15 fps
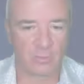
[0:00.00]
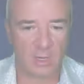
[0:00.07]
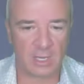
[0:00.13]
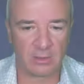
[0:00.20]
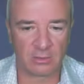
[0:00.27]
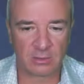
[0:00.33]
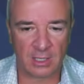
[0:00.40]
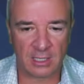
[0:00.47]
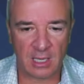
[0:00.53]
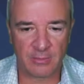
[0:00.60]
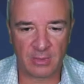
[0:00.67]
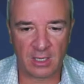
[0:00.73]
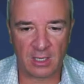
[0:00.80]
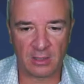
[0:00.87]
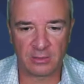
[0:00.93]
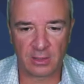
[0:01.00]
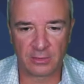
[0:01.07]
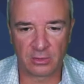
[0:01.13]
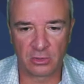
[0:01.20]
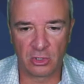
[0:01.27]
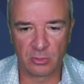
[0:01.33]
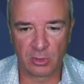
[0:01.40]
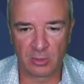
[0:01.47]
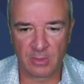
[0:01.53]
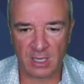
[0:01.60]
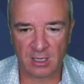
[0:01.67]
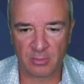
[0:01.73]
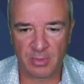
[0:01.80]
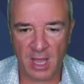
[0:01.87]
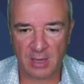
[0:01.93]
look like I made another goober and make
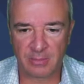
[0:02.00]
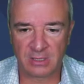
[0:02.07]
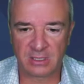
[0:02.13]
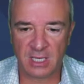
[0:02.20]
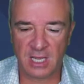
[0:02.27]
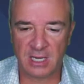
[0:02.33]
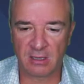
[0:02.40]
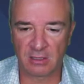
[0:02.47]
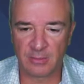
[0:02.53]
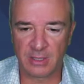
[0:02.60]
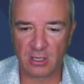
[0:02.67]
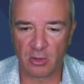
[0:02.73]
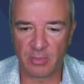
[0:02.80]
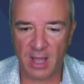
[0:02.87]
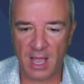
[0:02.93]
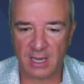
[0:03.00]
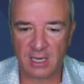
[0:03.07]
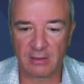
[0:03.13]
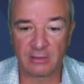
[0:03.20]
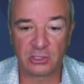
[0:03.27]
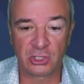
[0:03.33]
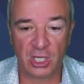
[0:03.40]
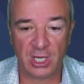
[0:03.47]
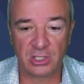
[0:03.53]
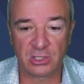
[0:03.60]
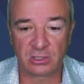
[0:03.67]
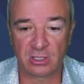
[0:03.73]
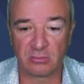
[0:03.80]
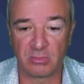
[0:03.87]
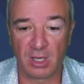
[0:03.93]
a bad mistake here, let me go back here and change it
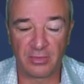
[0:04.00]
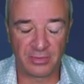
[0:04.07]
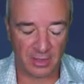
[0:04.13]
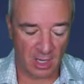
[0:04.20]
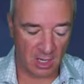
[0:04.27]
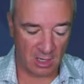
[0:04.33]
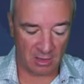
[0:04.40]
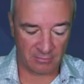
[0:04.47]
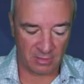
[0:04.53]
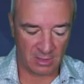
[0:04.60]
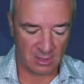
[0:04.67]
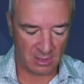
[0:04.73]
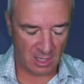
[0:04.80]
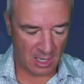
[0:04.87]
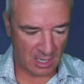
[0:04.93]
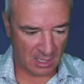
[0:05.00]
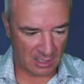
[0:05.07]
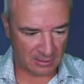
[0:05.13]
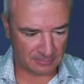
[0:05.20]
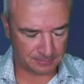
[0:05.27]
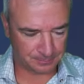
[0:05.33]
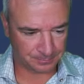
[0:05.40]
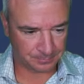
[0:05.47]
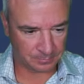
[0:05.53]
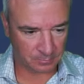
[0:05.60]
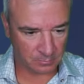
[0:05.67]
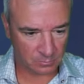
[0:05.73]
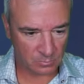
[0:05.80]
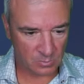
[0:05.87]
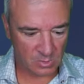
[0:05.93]
to the month of um,
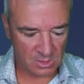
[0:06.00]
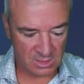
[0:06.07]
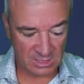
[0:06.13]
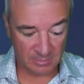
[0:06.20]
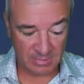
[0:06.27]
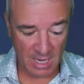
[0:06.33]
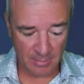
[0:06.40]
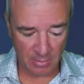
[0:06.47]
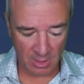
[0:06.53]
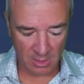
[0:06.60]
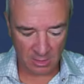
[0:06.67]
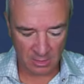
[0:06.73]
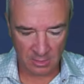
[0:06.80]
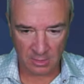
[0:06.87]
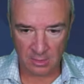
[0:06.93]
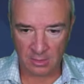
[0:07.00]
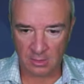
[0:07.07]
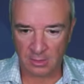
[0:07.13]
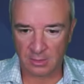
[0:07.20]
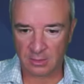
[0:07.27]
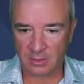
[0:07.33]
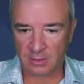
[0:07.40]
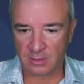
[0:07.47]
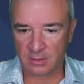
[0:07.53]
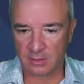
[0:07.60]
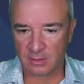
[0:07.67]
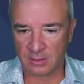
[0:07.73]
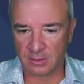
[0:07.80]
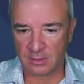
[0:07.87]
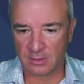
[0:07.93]
September.
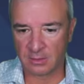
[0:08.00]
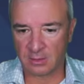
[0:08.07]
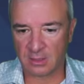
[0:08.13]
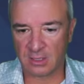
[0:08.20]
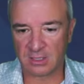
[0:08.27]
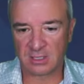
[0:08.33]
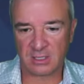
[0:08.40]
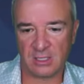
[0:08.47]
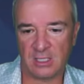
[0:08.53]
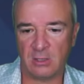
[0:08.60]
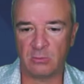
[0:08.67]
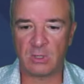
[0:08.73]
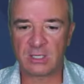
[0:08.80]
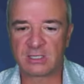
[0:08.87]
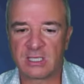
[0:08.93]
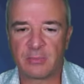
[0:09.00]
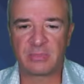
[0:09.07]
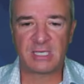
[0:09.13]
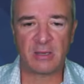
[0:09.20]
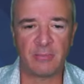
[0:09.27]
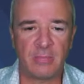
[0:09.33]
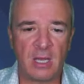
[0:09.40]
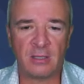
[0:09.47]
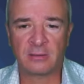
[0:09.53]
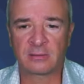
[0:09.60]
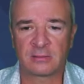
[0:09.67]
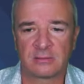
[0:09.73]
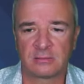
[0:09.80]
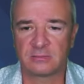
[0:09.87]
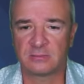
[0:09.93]
Because it was September,
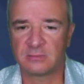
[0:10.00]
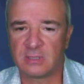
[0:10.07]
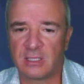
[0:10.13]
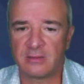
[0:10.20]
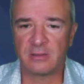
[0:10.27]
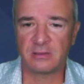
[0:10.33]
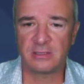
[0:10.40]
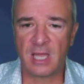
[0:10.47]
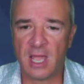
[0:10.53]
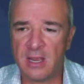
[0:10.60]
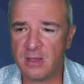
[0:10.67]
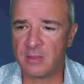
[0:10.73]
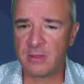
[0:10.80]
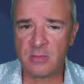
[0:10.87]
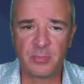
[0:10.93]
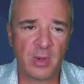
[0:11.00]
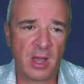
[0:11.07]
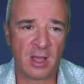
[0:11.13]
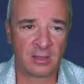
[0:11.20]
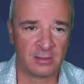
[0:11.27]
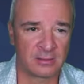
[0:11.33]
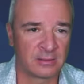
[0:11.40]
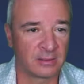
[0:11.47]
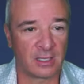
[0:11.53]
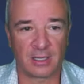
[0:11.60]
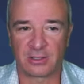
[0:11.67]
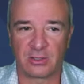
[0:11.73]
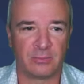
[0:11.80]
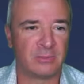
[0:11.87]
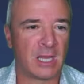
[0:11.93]
and then a day in the park.
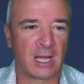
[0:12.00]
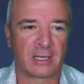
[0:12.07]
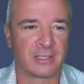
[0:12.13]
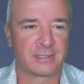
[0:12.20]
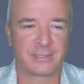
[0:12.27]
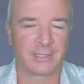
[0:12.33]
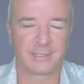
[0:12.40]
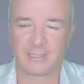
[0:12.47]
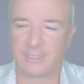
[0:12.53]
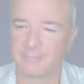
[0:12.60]
Actually, I'm not going to sing today. That'd